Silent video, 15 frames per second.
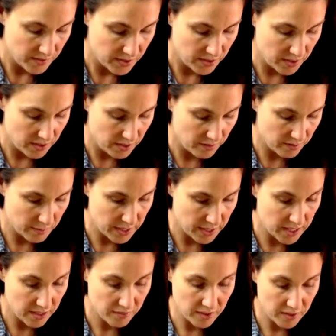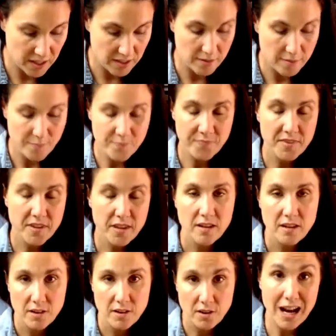Clean off my knife a little.
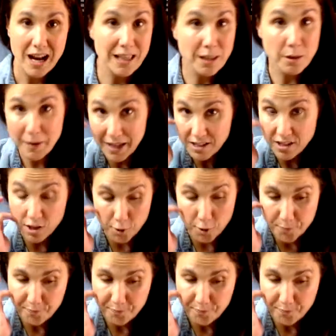Your jalapeno.